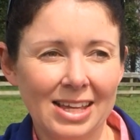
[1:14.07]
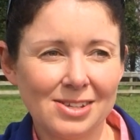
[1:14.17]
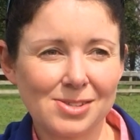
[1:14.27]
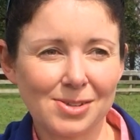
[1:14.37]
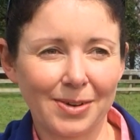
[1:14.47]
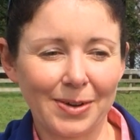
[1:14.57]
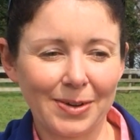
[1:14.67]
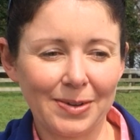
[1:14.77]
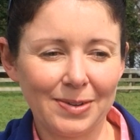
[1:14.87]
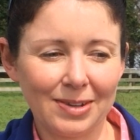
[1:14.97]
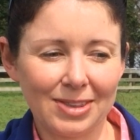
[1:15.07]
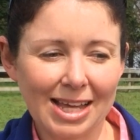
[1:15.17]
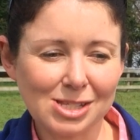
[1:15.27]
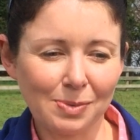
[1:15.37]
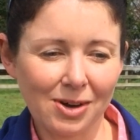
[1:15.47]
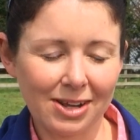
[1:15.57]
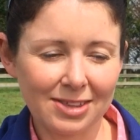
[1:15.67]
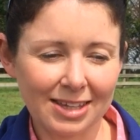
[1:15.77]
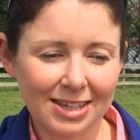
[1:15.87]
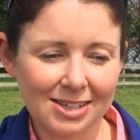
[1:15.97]
So that's where I
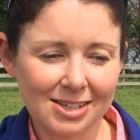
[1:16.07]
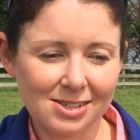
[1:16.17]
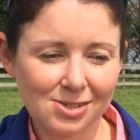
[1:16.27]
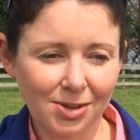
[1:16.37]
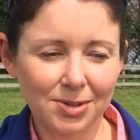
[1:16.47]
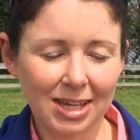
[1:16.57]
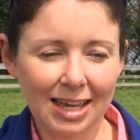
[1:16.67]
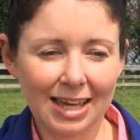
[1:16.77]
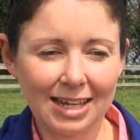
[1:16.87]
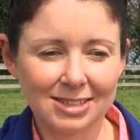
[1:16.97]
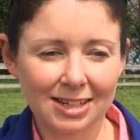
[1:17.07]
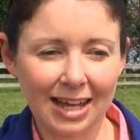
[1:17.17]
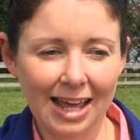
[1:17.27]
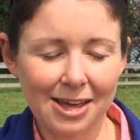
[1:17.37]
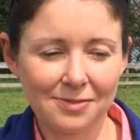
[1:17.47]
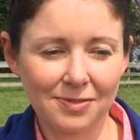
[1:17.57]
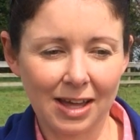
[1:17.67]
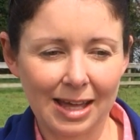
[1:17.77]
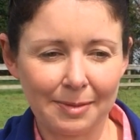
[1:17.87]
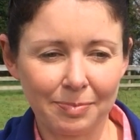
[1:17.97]
think it is so key to have
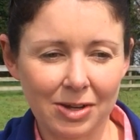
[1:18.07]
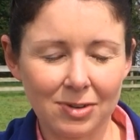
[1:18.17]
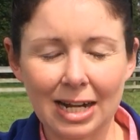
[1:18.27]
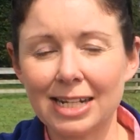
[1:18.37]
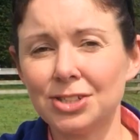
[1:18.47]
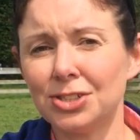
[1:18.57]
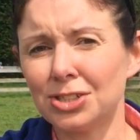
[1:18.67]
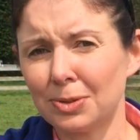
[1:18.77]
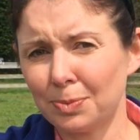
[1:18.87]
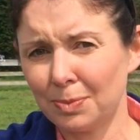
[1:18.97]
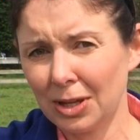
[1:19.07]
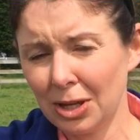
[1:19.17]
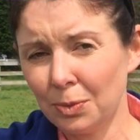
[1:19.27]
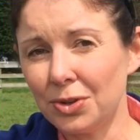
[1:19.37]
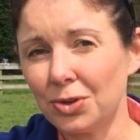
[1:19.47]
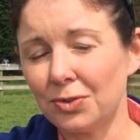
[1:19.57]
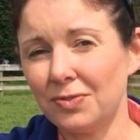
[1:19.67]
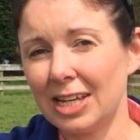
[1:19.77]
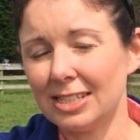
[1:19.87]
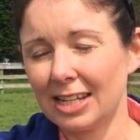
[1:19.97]
a relationship with your
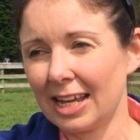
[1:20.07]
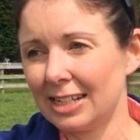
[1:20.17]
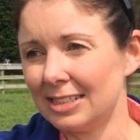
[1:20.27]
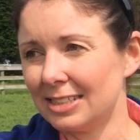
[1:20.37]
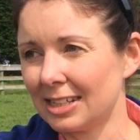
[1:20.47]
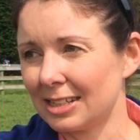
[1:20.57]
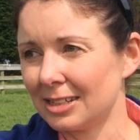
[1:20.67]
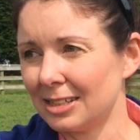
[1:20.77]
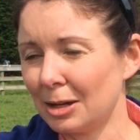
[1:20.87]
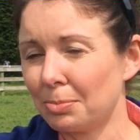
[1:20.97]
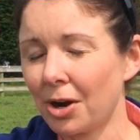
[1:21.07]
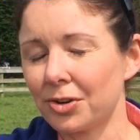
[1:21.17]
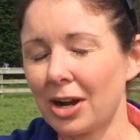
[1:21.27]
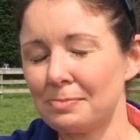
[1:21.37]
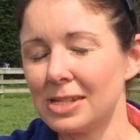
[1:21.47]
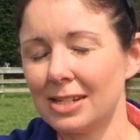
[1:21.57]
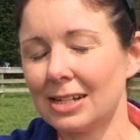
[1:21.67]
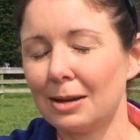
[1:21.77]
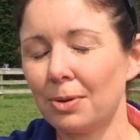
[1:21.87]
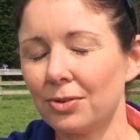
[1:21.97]
vet and a program
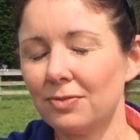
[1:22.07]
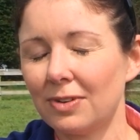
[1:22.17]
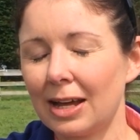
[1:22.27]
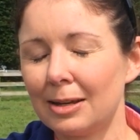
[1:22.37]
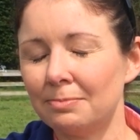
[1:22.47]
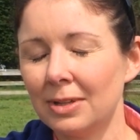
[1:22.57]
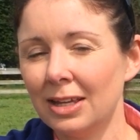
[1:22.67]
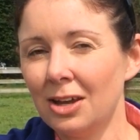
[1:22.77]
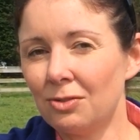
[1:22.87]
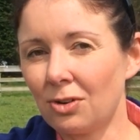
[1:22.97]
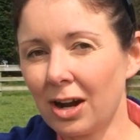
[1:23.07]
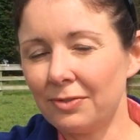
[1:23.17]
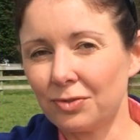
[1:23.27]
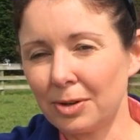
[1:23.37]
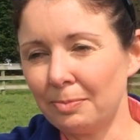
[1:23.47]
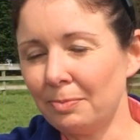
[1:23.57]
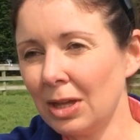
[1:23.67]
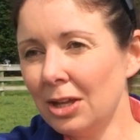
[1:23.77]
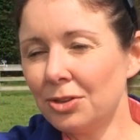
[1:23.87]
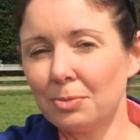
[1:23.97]
set up on farm, right from
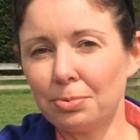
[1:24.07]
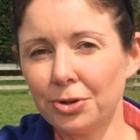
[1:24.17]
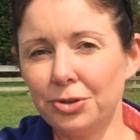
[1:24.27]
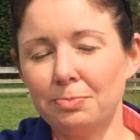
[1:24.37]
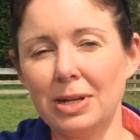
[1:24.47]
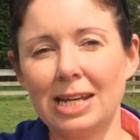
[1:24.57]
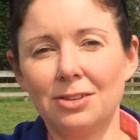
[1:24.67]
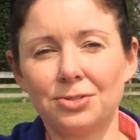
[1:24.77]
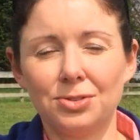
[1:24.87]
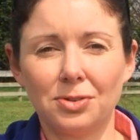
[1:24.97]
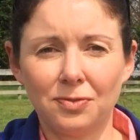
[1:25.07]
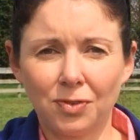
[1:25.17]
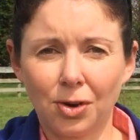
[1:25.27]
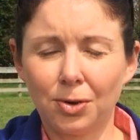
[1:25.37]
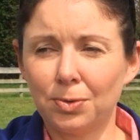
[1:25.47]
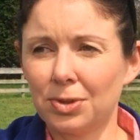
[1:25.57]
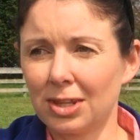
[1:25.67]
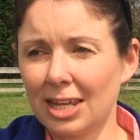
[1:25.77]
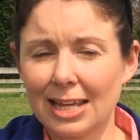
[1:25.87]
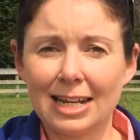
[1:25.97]
the brood mare through the foal,
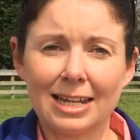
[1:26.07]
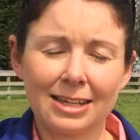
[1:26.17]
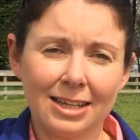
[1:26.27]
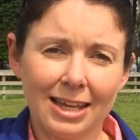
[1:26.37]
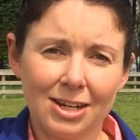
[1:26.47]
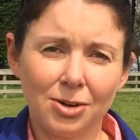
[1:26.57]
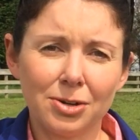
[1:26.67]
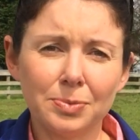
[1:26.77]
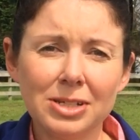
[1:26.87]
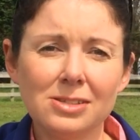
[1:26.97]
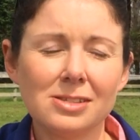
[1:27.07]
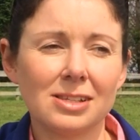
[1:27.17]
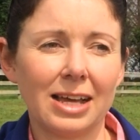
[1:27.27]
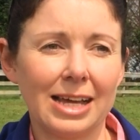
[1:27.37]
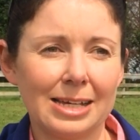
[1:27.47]
the yearling and onwards,